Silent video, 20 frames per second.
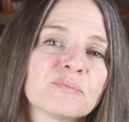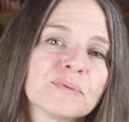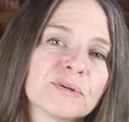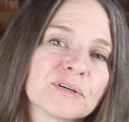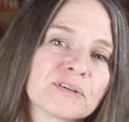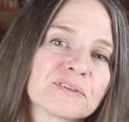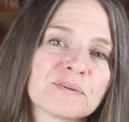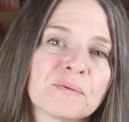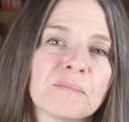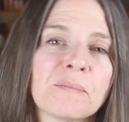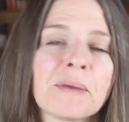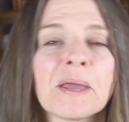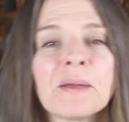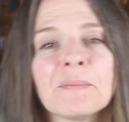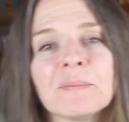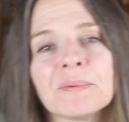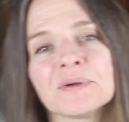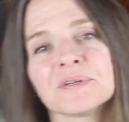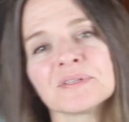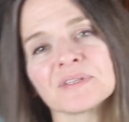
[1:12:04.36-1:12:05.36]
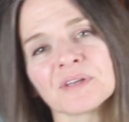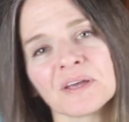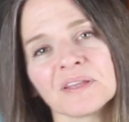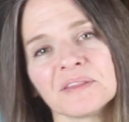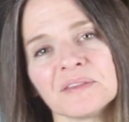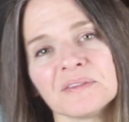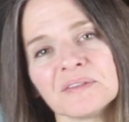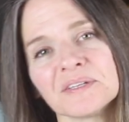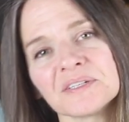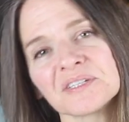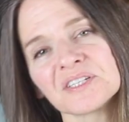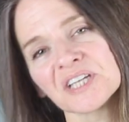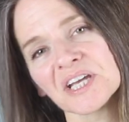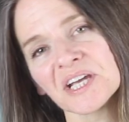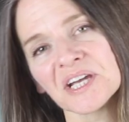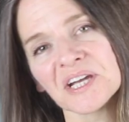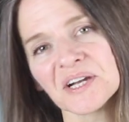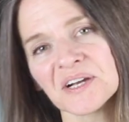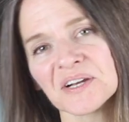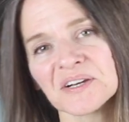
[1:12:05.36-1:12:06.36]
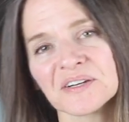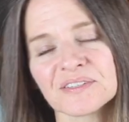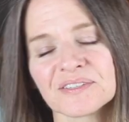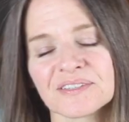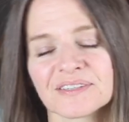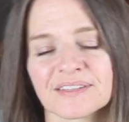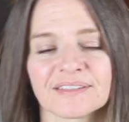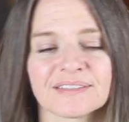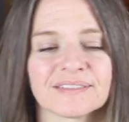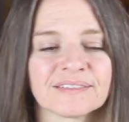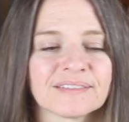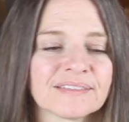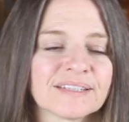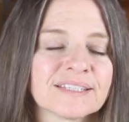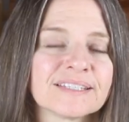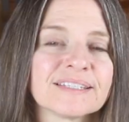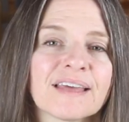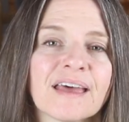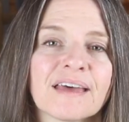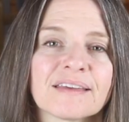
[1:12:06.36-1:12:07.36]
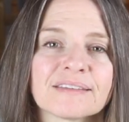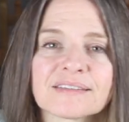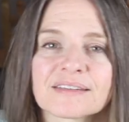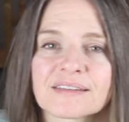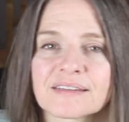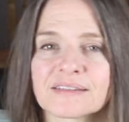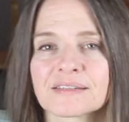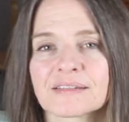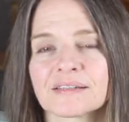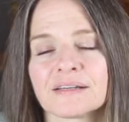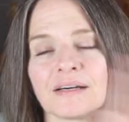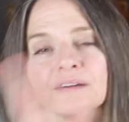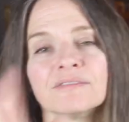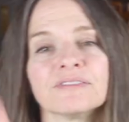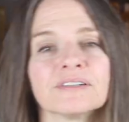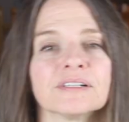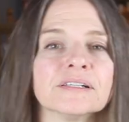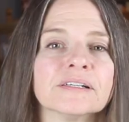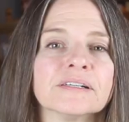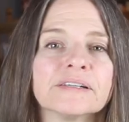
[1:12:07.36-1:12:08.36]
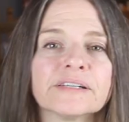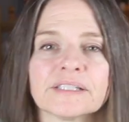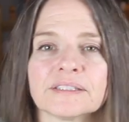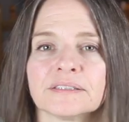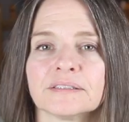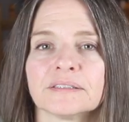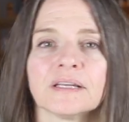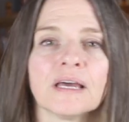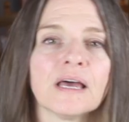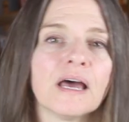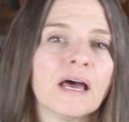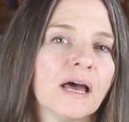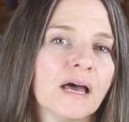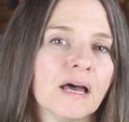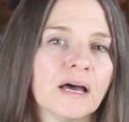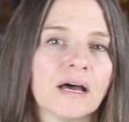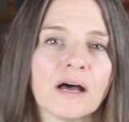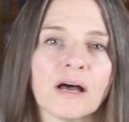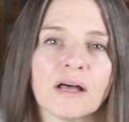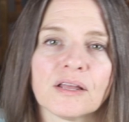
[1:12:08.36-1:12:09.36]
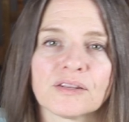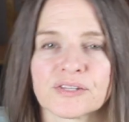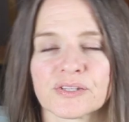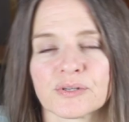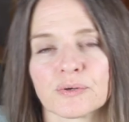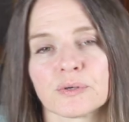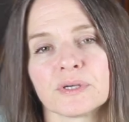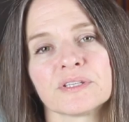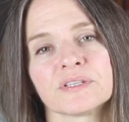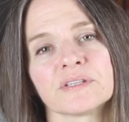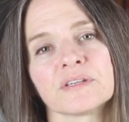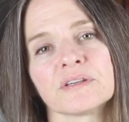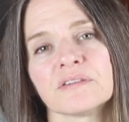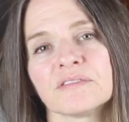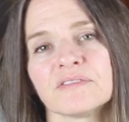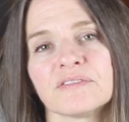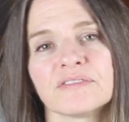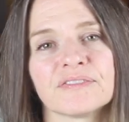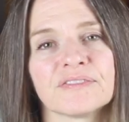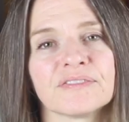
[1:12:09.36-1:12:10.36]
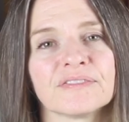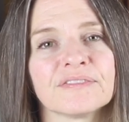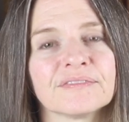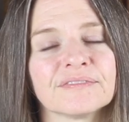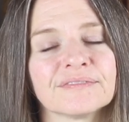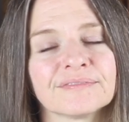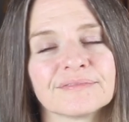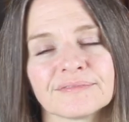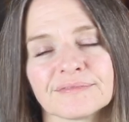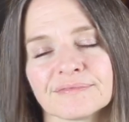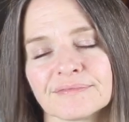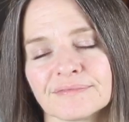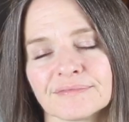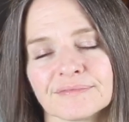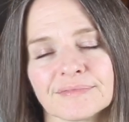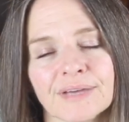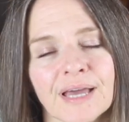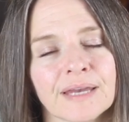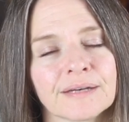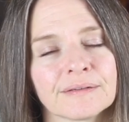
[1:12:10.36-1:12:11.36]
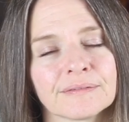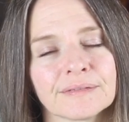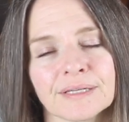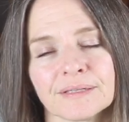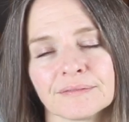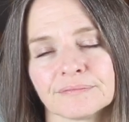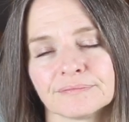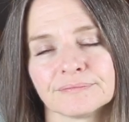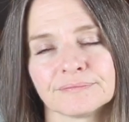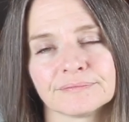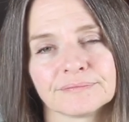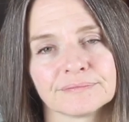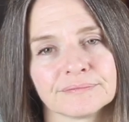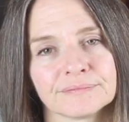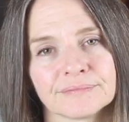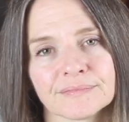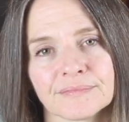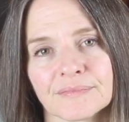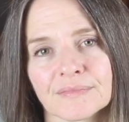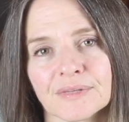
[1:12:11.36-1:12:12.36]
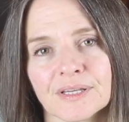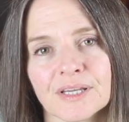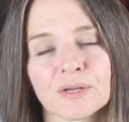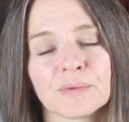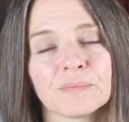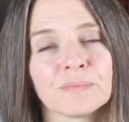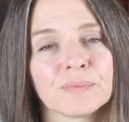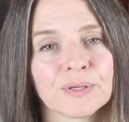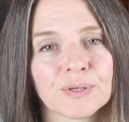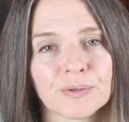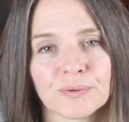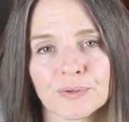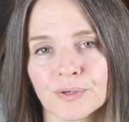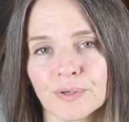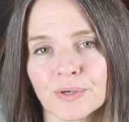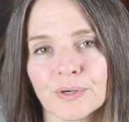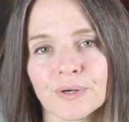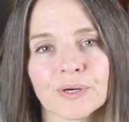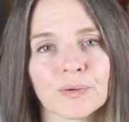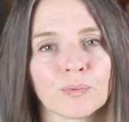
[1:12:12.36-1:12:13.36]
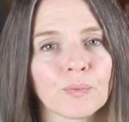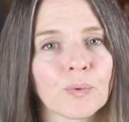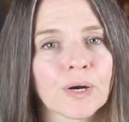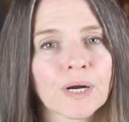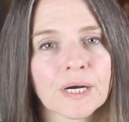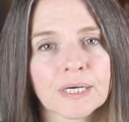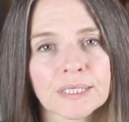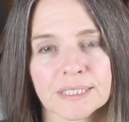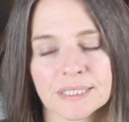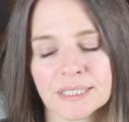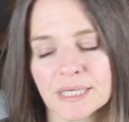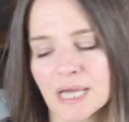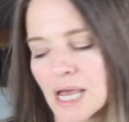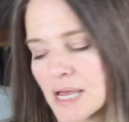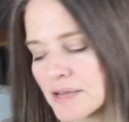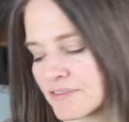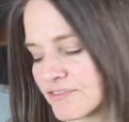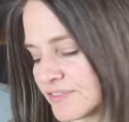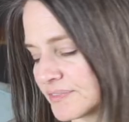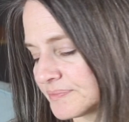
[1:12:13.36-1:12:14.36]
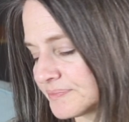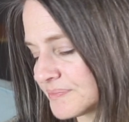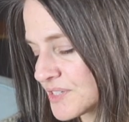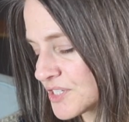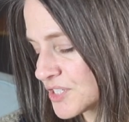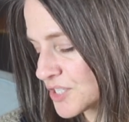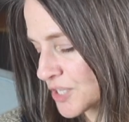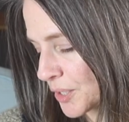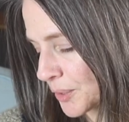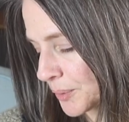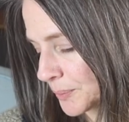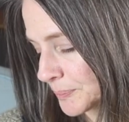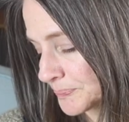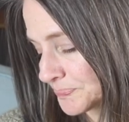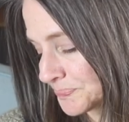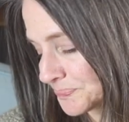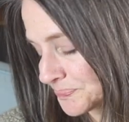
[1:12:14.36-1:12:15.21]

of books and papers on the chairs and the desk is covered and all sorts of, I don't know, computer and work stuff. So